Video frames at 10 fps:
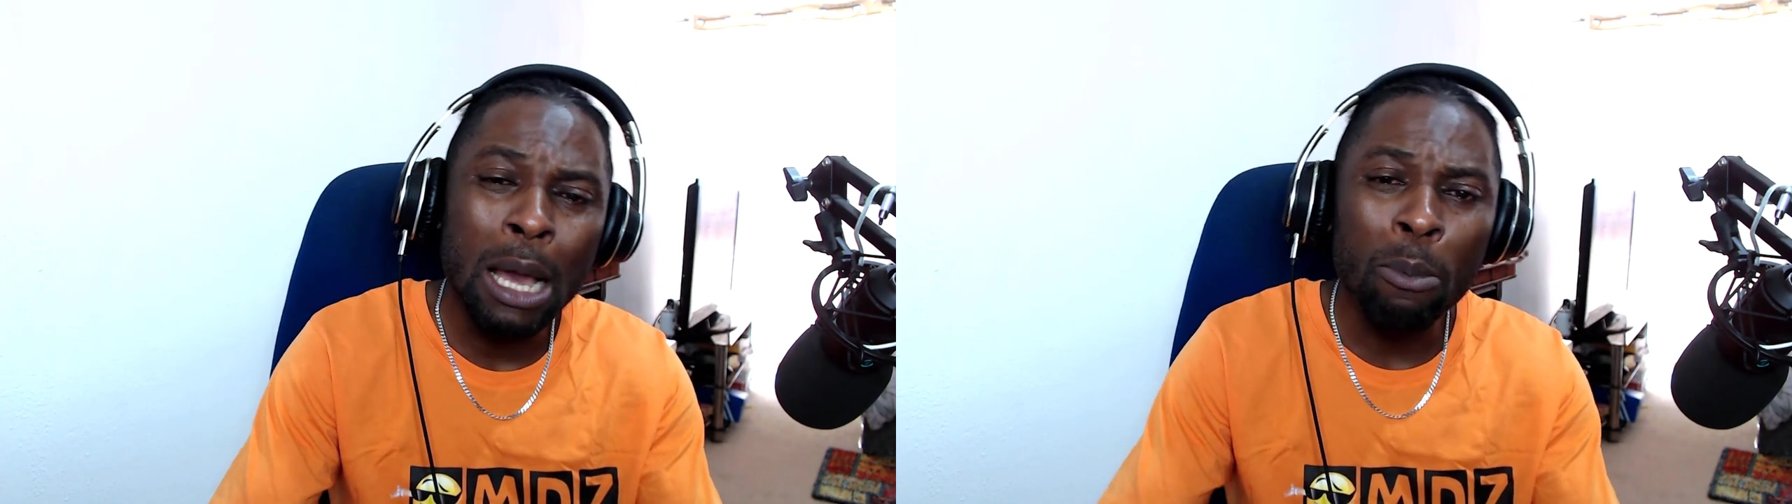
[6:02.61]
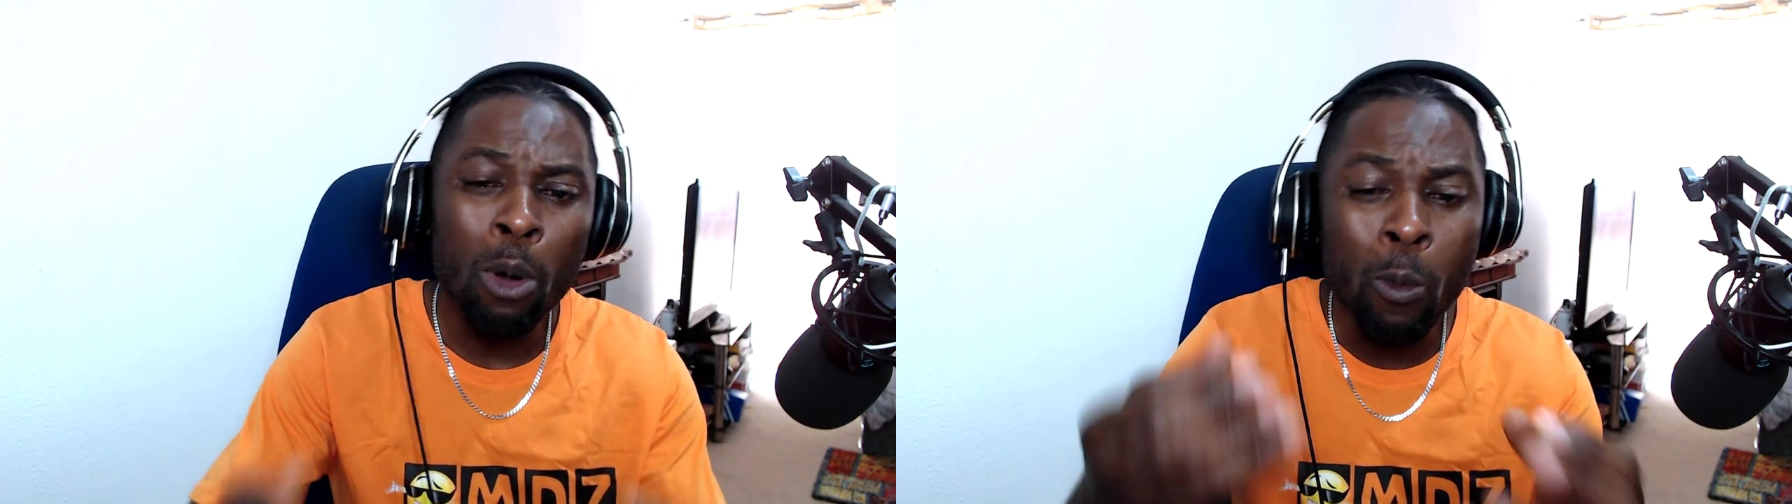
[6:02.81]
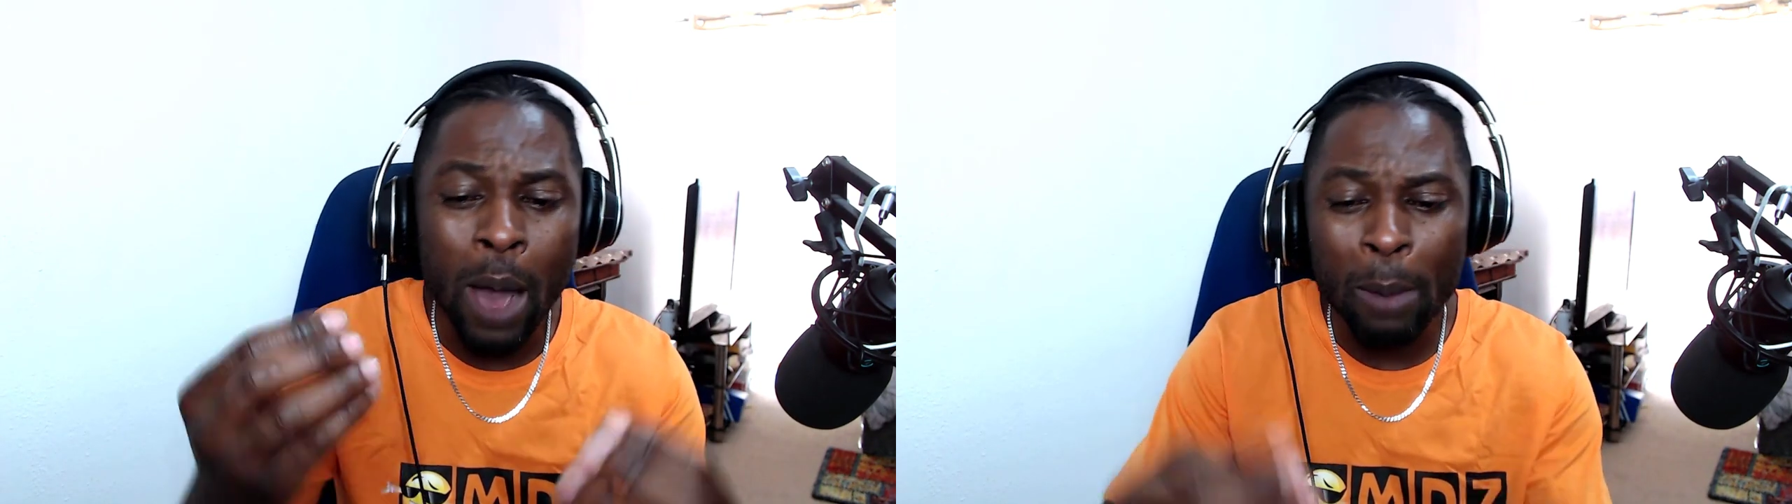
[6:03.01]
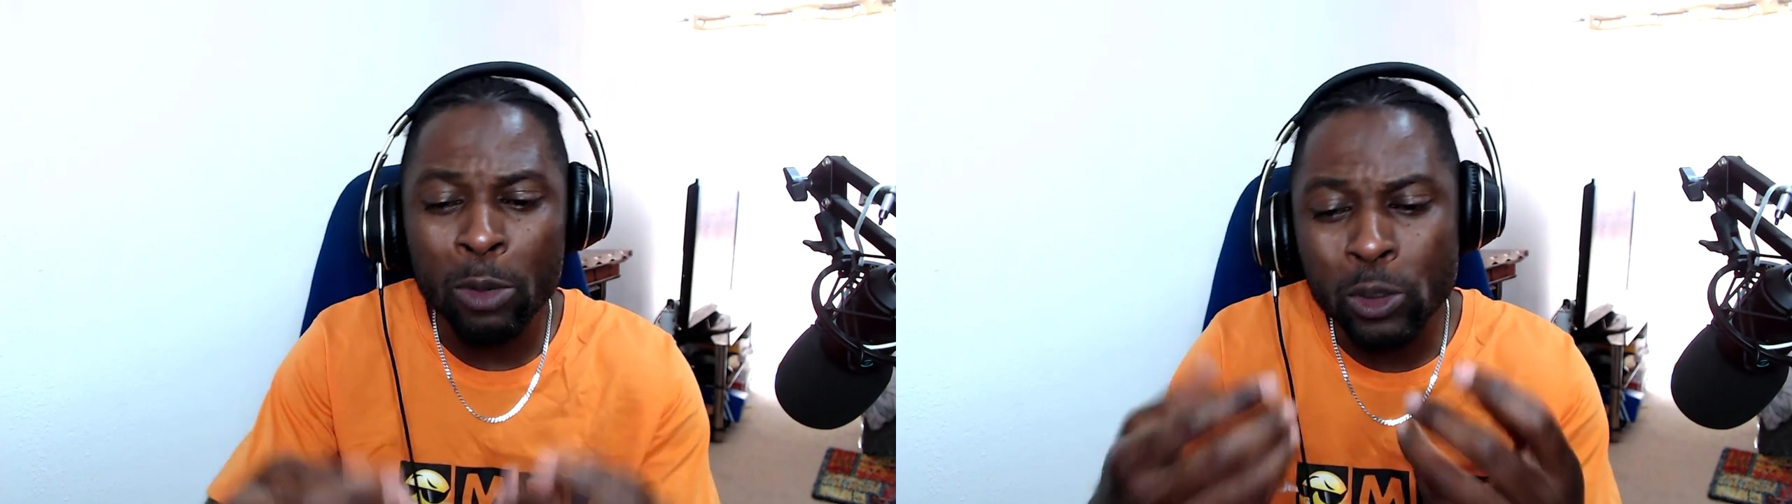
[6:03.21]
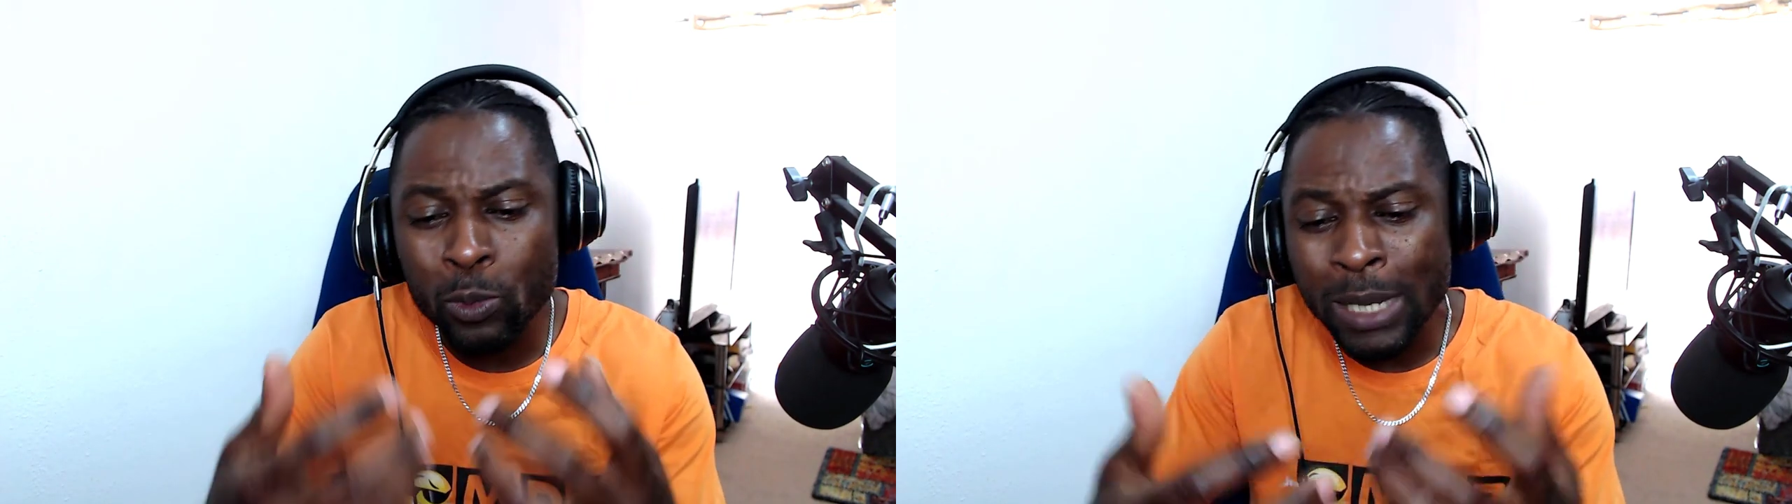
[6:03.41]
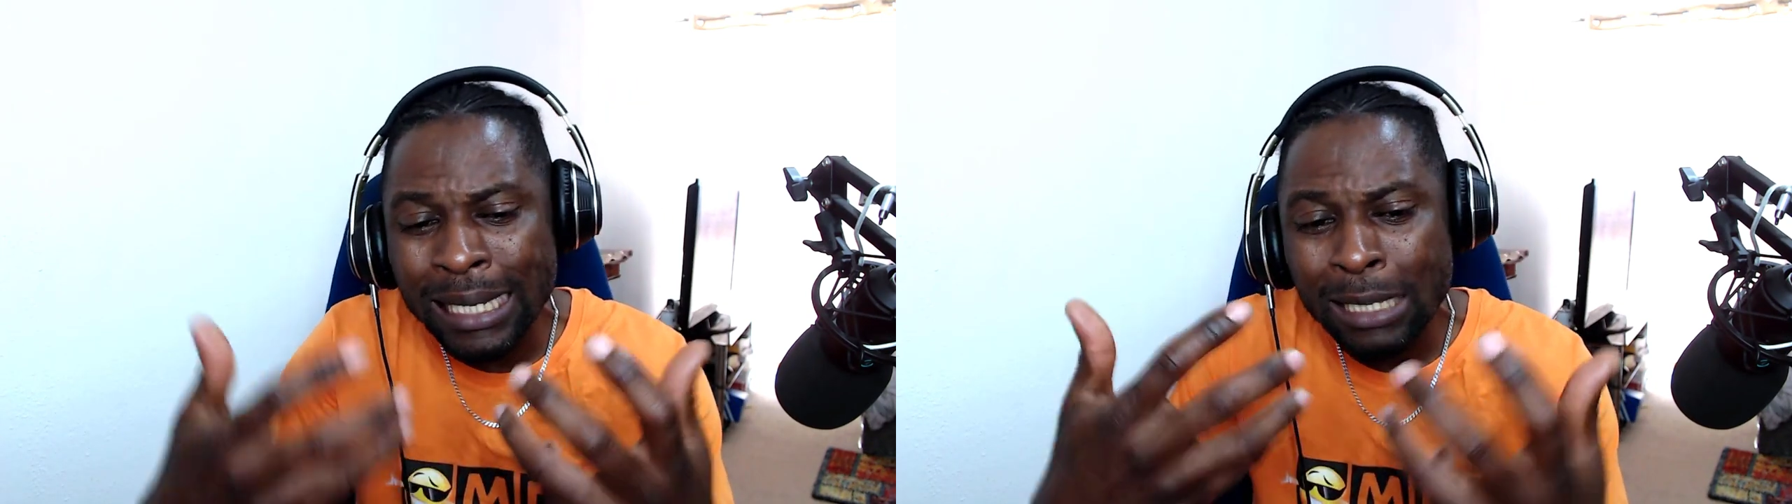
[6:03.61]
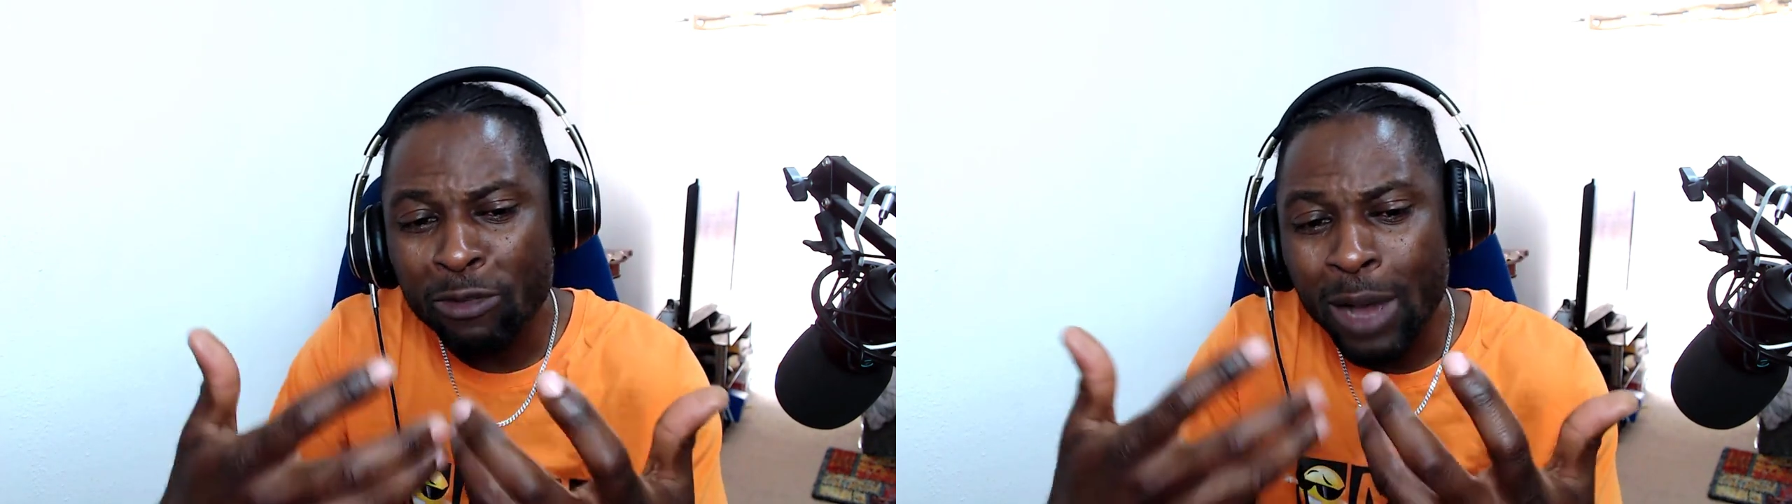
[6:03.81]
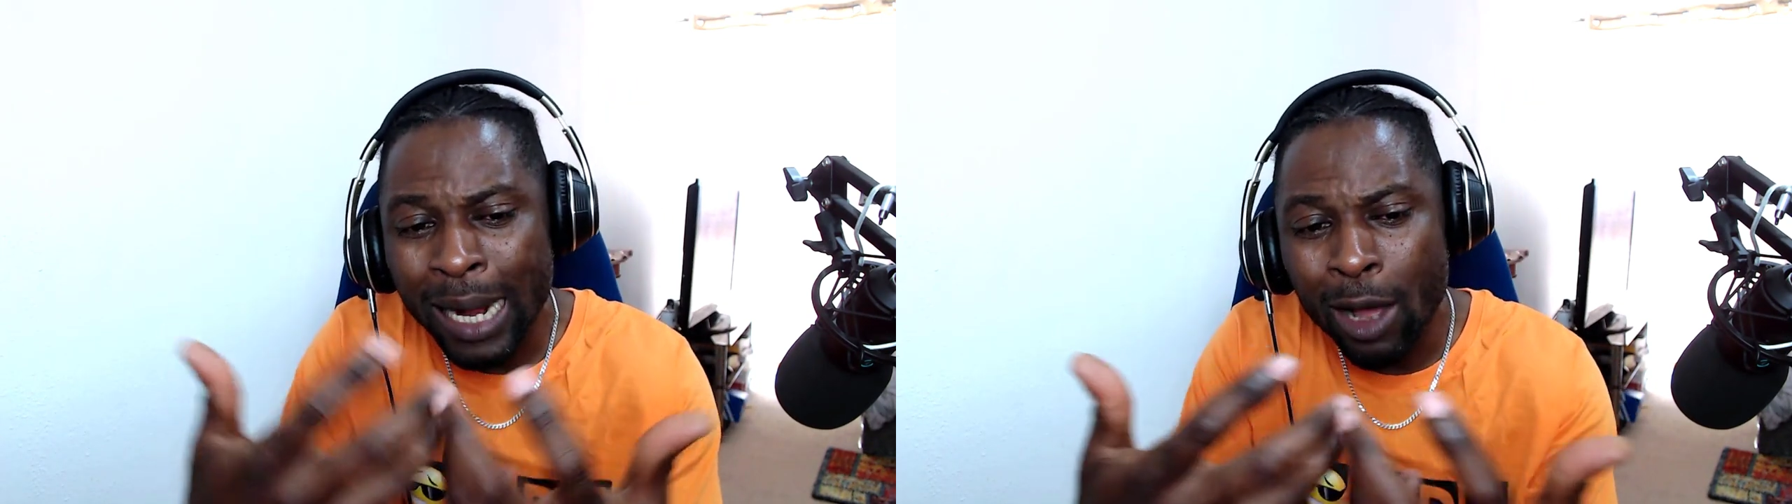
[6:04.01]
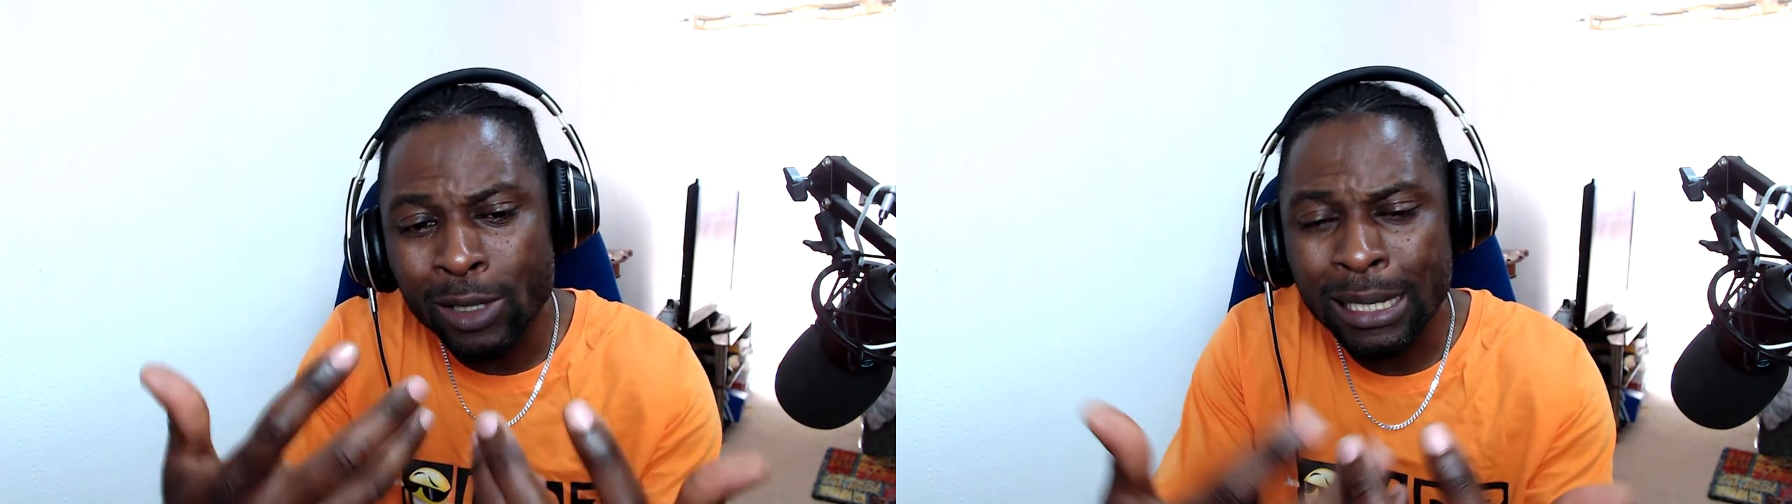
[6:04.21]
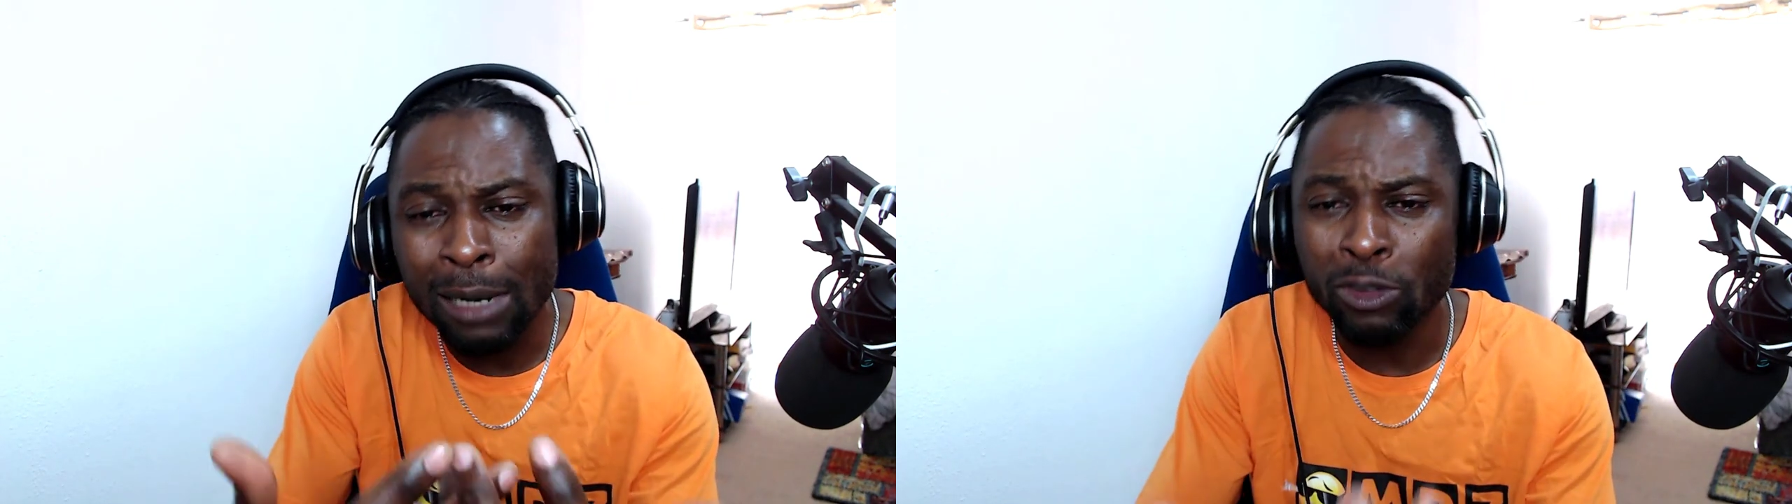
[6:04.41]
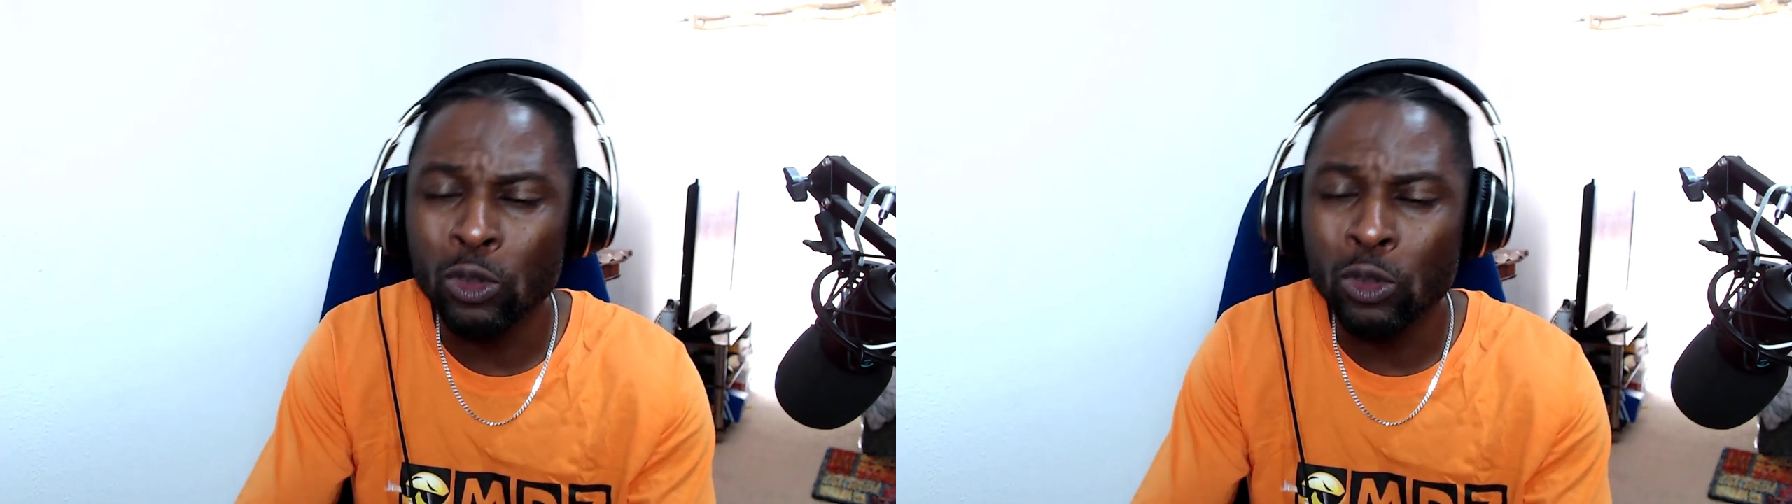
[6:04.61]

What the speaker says: But why must we divide ourselves?